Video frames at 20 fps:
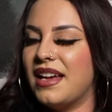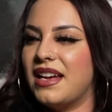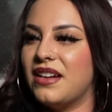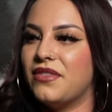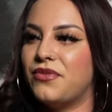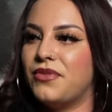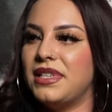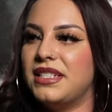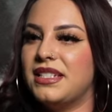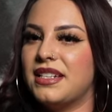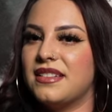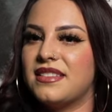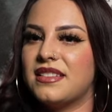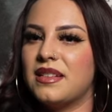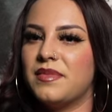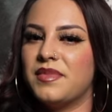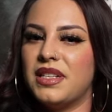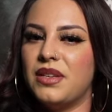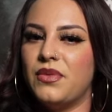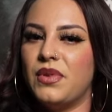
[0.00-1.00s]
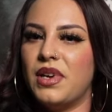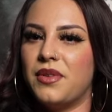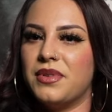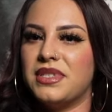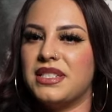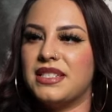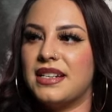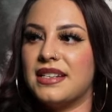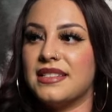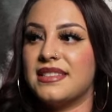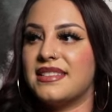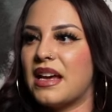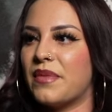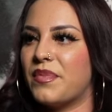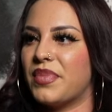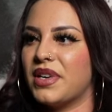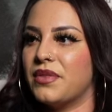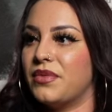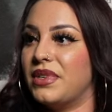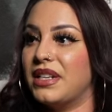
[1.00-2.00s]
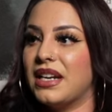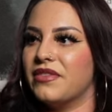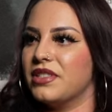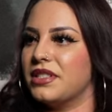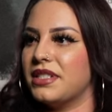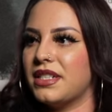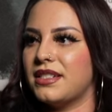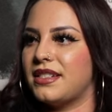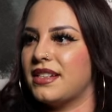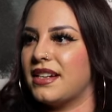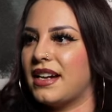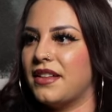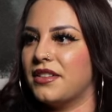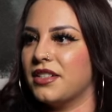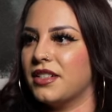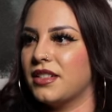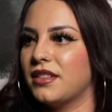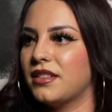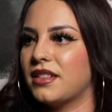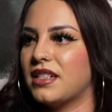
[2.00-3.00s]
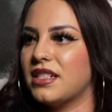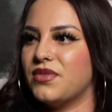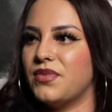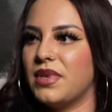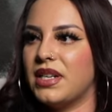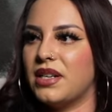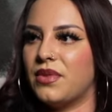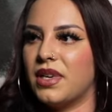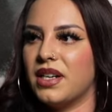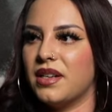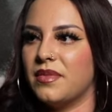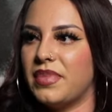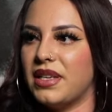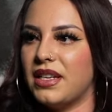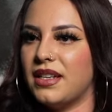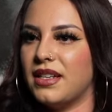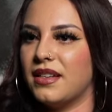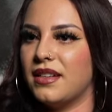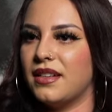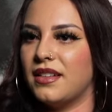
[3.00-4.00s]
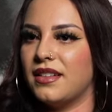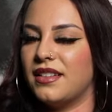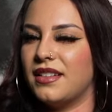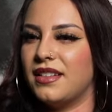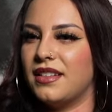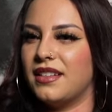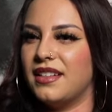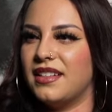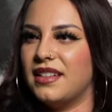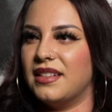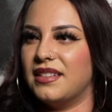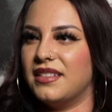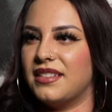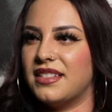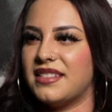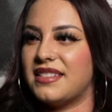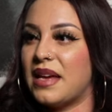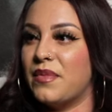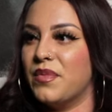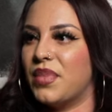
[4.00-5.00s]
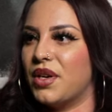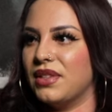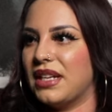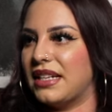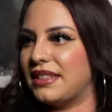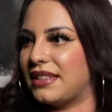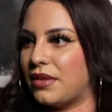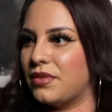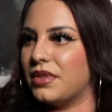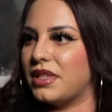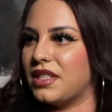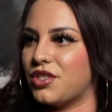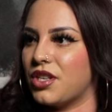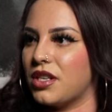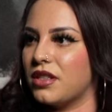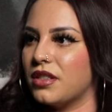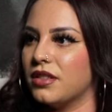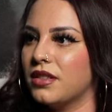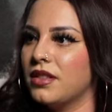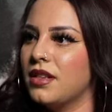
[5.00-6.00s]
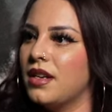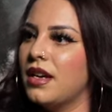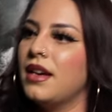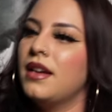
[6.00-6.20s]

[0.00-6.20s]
If we did something, we always did it separate. We never did it together because we didn't want to be in the same boat like that with each other.